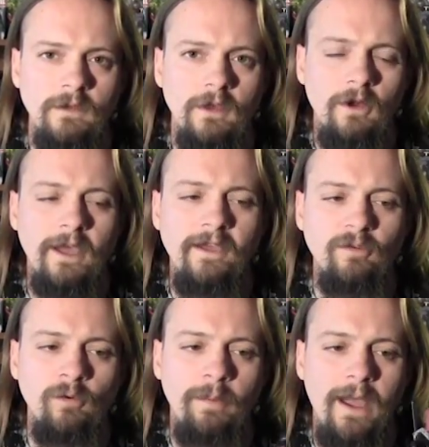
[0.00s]
Okay,
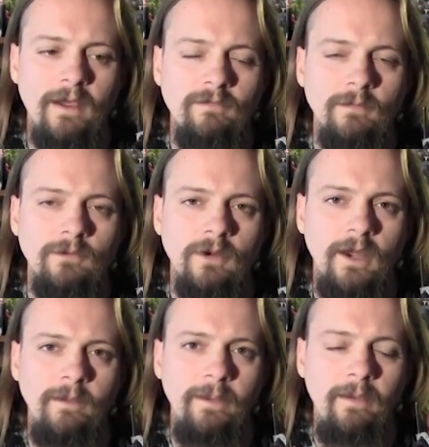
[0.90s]
so we're back from
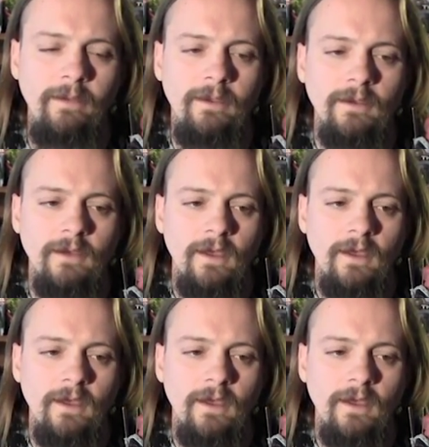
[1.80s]
Crying Baby,